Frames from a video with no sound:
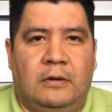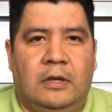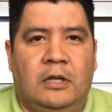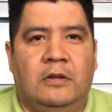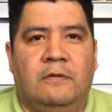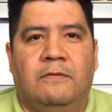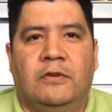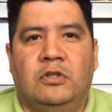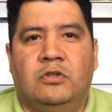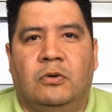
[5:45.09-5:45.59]

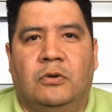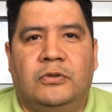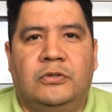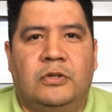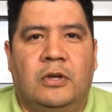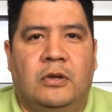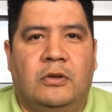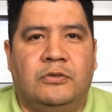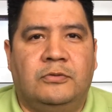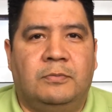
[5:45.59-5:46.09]
individual
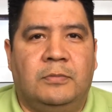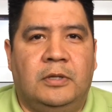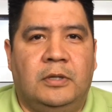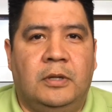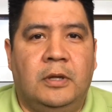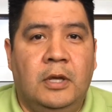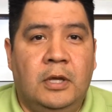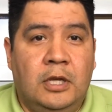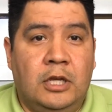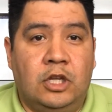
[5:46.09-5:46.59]
salesmen
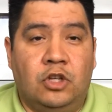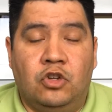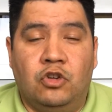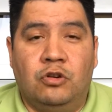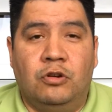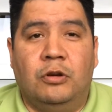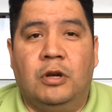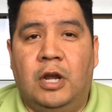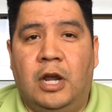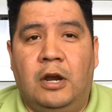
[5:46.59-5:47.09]
in
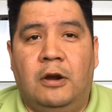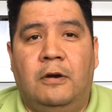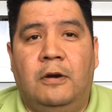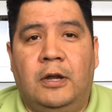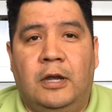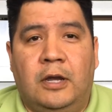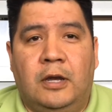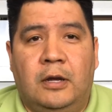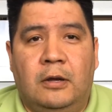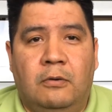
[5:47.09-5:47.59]
your
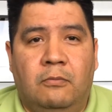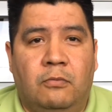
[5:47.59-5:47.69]
area